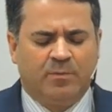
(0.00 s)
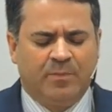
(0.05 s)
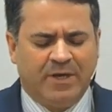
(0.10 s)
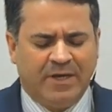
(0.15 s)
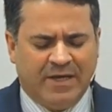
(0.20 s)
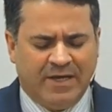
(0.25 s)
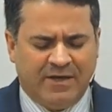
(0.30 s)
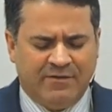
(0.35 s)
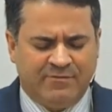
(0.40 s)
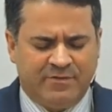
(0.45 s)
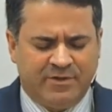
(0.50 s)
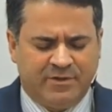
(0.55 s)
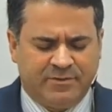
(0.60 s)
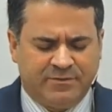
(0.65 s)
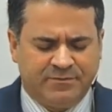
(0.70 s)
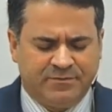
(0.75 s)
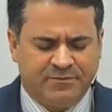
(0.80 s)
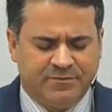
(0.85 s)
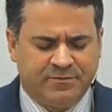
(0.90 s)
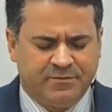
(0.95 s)
Help
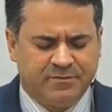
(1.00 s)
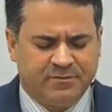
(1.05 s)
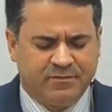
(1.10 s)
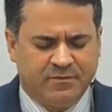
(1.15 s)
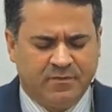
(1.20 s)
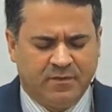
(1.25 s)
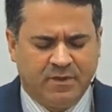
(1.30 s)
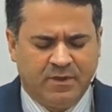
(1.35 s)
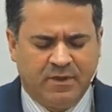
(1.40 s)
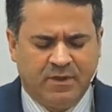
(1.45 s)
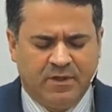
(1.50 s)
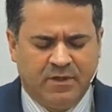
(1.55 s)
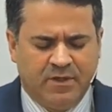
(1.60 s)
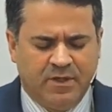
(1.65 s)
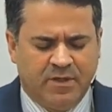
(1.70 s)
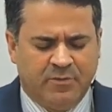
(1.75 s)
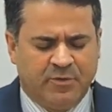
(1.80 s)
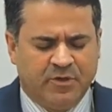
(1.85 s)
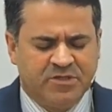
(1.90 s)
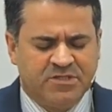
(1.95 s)
us, God,
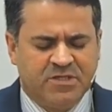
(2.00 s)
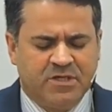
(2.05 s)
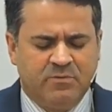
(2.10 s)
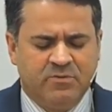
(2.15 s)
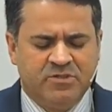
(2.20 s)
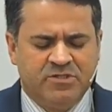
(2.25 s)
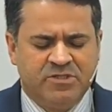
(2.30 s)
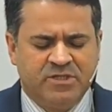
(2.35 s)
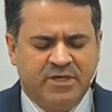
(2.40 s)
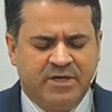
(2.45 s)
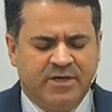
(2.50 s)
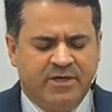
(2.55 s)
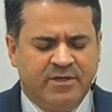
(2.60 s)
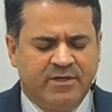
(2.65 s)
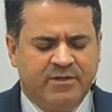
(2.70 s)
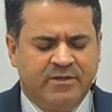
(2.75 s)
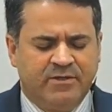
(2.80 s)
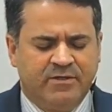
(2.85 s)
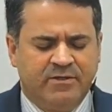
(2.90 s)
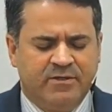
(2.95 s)
live your
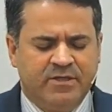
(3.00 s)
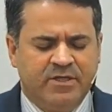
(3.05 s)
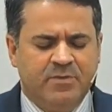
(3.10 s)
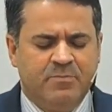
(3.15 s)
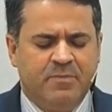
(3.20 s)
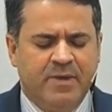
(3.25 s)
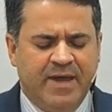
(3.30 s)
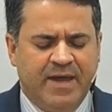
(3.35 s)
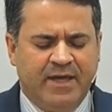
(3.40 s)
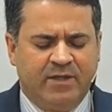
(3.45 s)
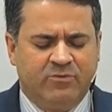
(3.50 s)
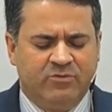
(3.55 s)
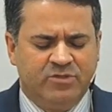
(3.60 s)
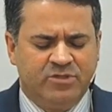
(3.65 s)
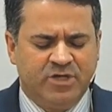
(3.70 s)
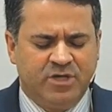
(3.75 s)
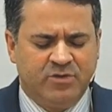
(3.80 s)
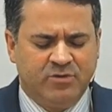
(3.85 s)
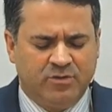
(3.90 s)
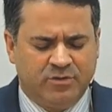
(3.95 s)

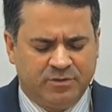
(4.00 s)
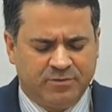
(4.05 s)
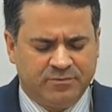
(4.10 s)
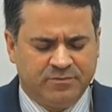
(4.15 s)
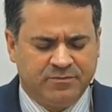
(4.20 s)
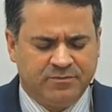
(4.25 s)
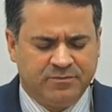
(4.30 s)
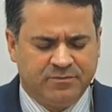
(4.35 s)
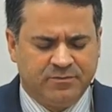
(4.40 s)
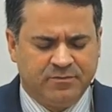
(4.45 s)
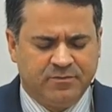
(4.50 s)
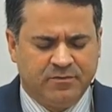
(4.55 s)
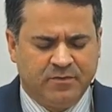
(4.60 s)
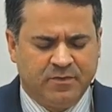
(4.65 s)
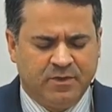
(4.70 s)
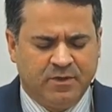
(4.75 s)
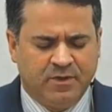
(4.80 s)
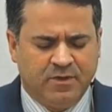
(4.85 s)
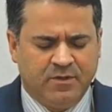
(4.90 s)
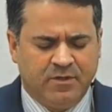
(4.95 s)
word, and
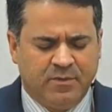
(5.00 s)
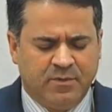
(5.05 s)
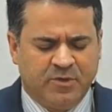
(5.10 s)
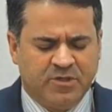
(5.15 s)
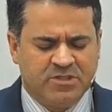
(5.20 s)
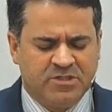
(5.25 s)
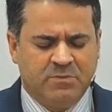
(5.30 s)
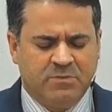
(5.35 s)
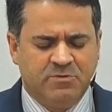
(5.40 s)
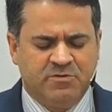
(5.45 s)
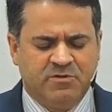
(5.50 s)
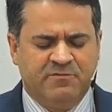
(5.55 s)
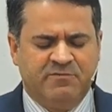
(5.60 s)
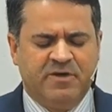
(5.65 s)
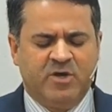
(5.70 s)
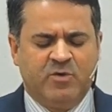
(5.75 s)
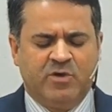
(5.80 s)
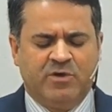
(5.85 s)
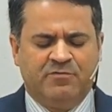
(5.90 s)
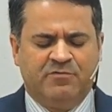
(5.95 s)
so we may be free,
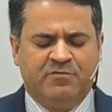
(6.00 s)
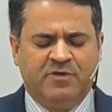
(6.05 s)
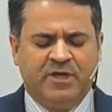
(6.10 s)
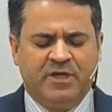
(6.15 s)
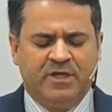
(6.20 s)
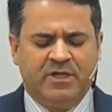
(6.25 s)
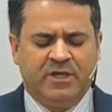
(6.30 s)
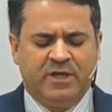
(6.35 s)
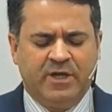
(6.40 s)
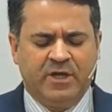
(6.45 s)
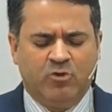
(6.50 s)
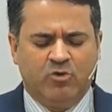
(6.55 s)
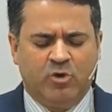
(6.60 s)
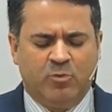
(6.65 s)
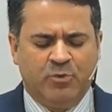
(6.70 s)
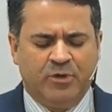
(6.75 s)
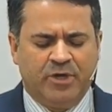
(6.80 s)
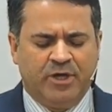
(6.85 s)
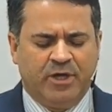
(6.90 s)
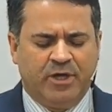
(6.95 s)

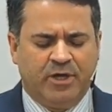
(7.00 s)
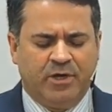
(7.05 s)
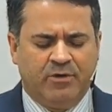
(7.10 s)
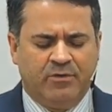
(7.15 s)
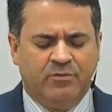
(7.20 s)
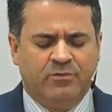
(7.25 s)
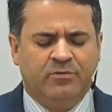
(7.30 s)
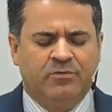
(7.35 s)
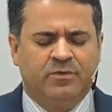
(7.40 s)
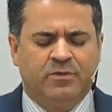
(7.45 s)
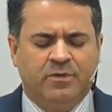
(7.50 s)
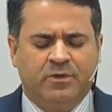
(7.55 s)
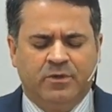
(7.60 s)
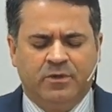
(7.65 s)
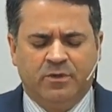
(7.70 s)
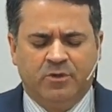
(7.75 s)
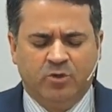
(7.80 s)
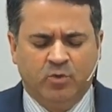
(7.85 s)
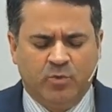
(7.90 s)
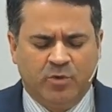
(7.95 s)
and that we might
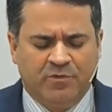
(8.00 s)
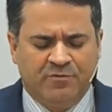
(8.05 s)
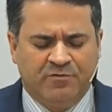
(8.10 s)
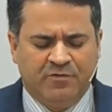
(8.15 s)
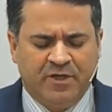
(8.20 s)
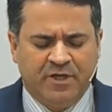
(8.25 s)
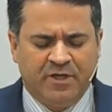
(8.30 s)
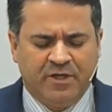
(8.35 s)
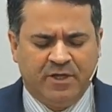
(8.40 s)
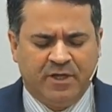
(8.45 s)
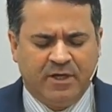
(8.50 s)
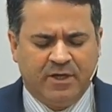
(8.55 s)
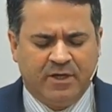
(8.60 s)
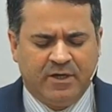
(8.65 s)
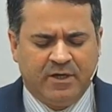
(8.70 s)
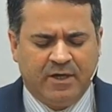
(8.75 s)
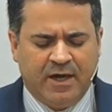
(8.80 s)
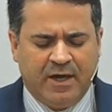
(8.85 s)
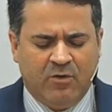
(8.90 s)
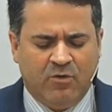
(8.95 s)
live a life
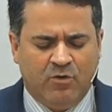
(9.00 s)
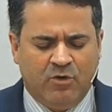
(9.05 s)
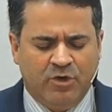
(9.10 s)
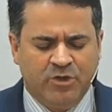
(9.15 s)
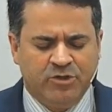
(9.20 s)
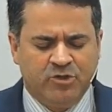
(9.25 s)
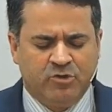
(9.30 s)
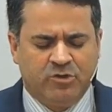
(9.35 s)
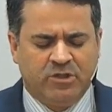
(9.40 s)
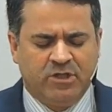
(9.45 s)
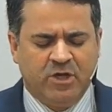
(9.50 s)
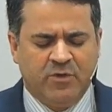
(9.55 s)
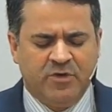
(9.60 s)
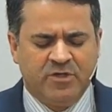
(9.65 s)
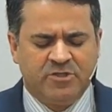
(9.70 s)
of communion